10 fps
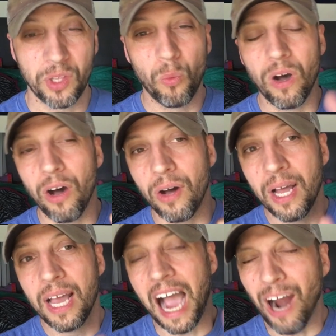Well,
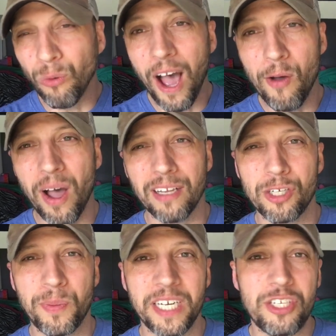our Rottweiler
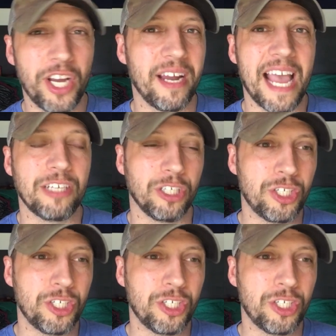is pretty geriatric.